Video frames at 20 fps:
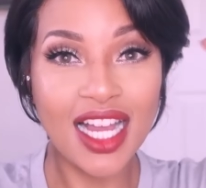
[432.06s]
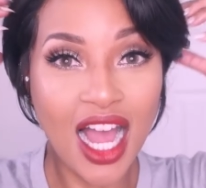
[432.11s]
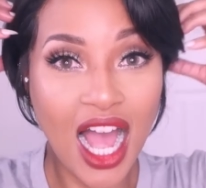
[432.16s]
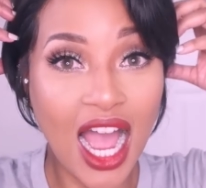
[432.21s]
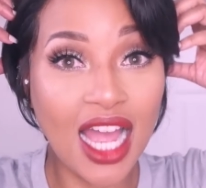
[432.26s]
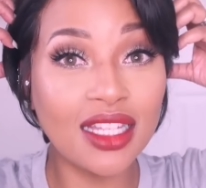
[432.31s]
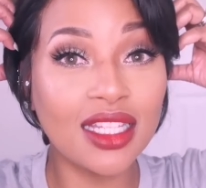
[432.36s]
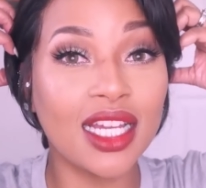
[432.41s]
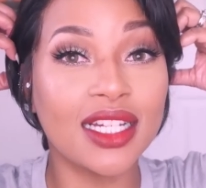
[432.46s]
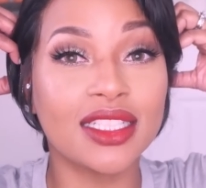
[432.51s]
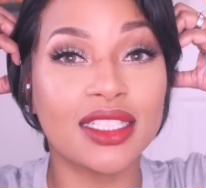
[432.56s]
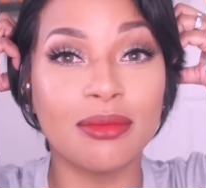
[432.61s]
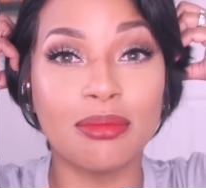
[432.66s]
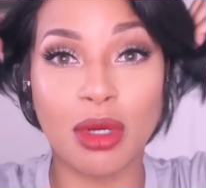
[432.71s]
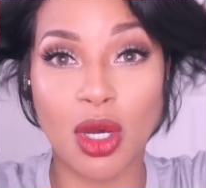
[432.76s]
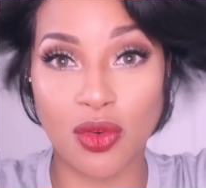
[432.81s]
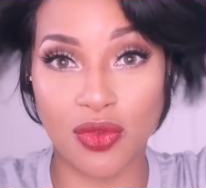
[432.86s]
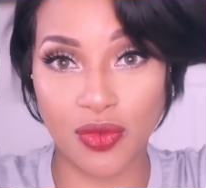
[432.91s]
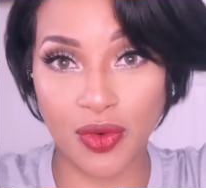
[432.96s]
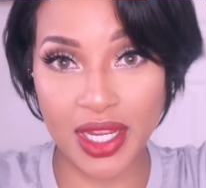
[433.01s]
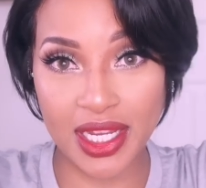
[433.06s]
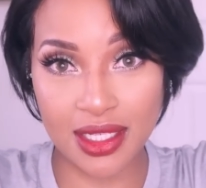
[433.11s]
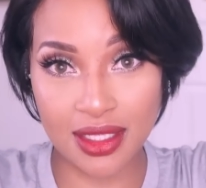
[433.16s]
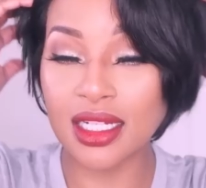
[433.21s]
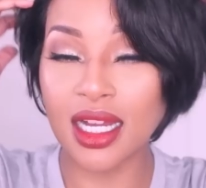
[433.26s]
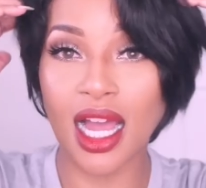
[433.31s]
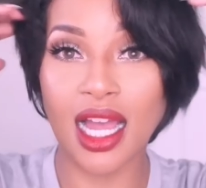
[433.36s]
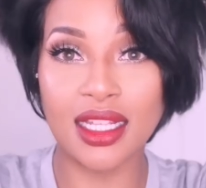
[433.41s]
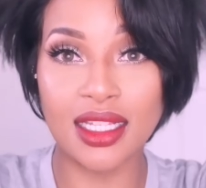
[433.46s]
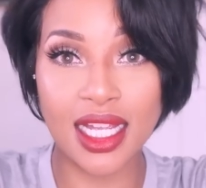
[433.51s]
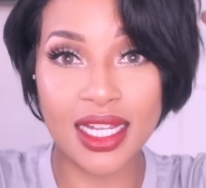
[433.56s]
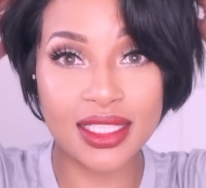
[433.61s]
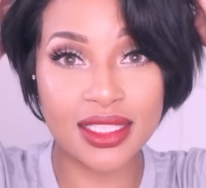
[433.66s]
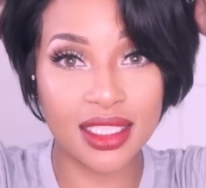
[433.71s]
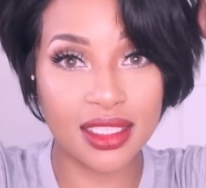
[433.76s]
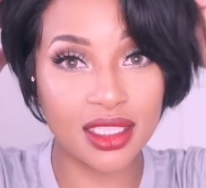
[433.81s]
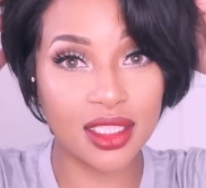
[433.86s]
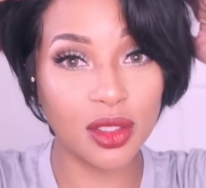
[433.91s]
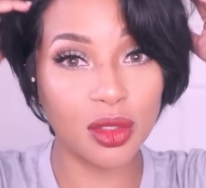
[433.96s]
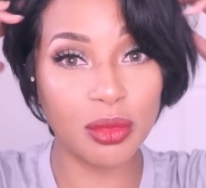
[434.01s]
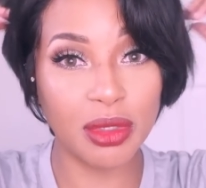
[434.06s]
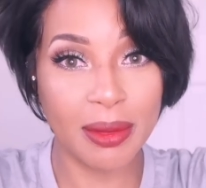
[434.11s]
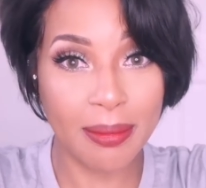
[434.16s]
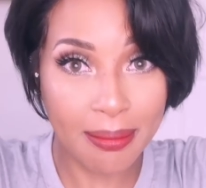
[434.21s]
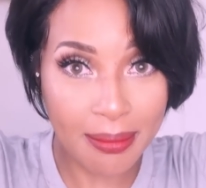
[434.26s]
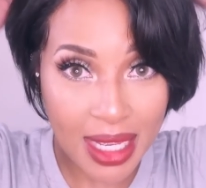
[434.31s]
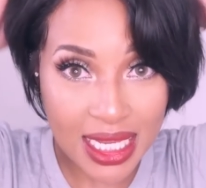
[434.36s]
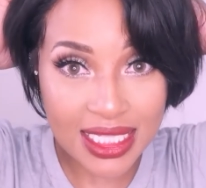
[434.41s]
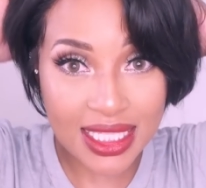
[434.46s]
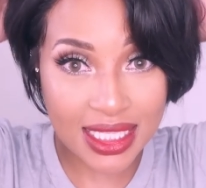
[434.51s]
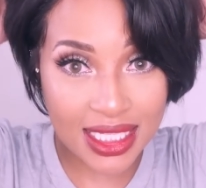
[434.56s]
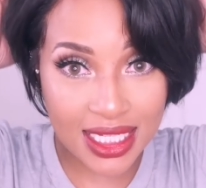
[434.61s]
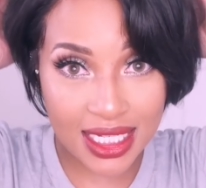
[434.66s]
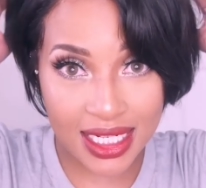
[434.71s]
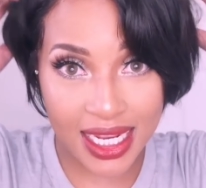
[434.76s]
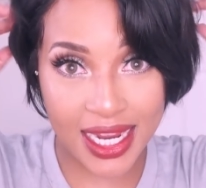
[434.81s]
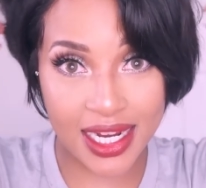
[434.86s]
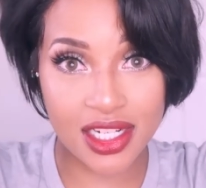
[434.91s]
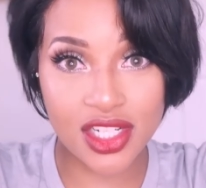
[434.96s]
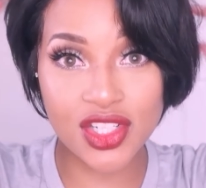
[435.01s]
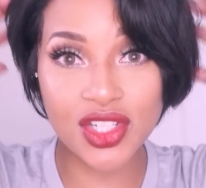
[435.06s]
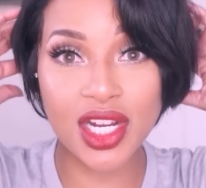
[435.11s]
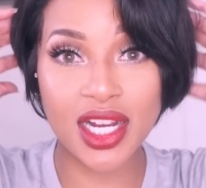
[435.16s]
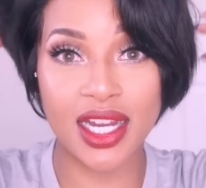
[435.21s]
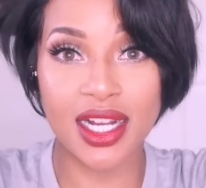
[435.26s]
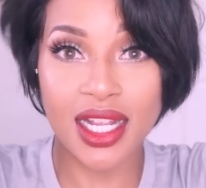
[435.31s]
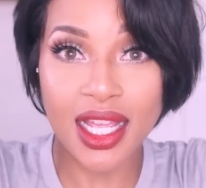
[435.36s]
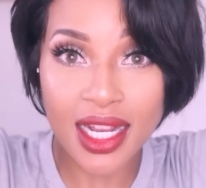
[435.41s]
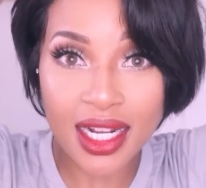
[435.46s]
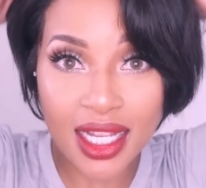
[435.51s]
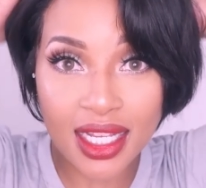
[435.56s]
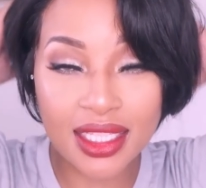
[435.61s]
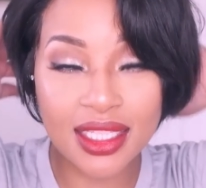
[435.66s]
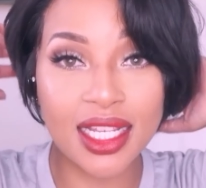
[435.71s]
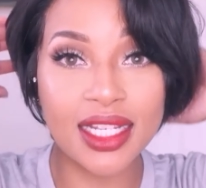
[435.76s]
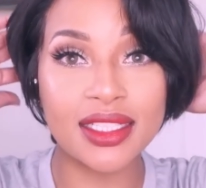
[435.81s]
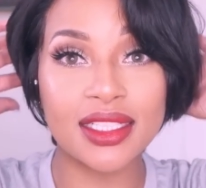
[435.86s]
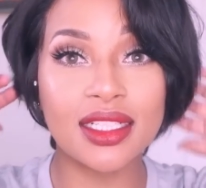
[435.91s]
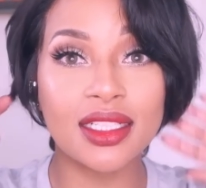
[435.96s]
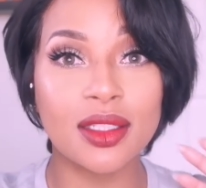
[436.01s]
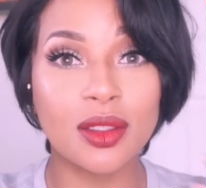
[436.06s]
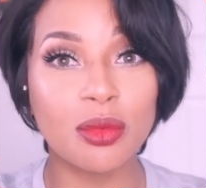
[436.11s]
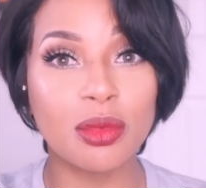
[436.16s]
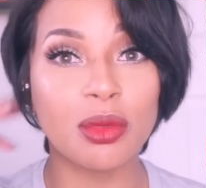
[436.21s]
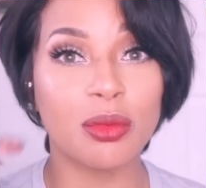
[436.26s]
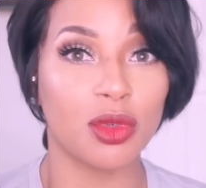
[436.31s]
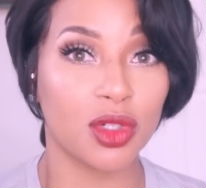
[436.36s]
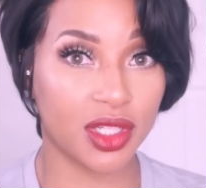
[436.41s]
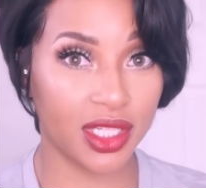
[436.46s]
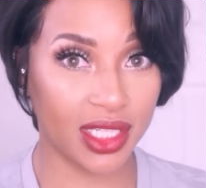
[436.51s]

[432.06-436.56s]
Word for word: I liked it both ways. I liked it a little bit messy and air dried, and I liked it a little bit more